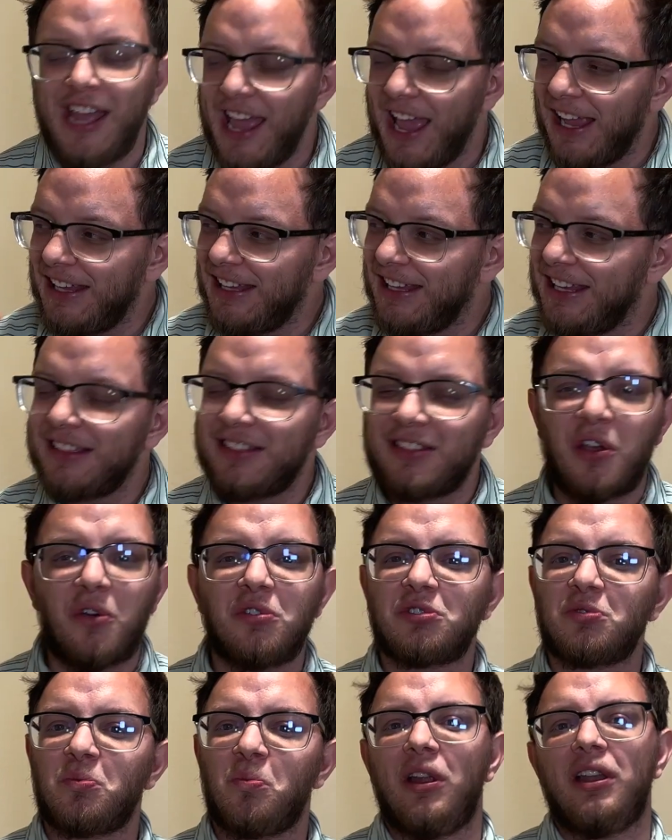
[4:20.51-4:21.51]
and get
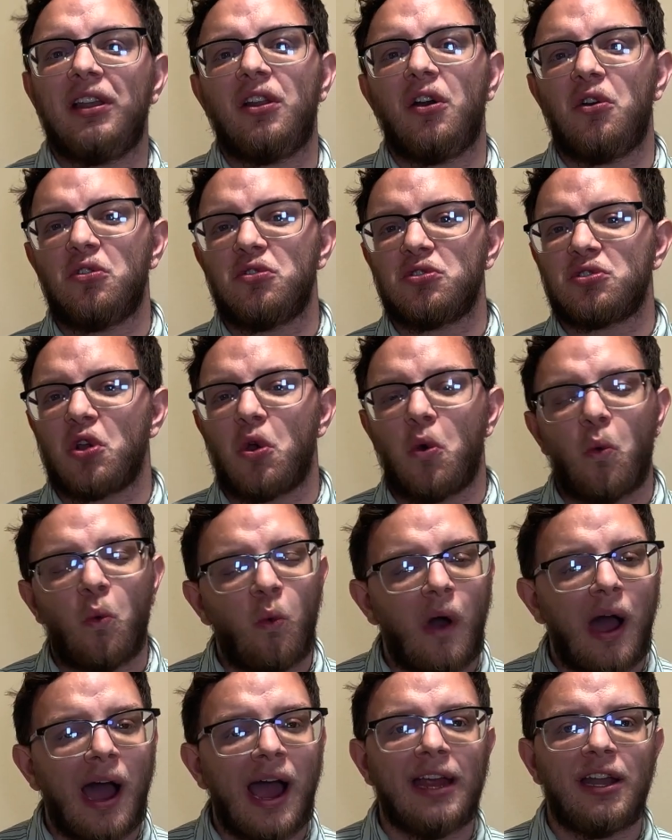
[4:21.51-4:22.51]
those windows
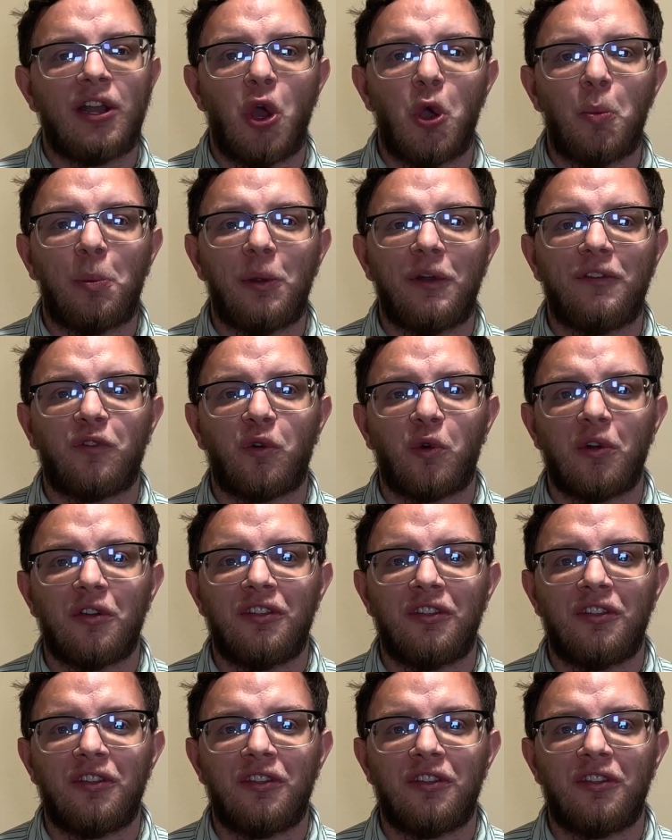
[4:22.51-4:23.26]
wide open for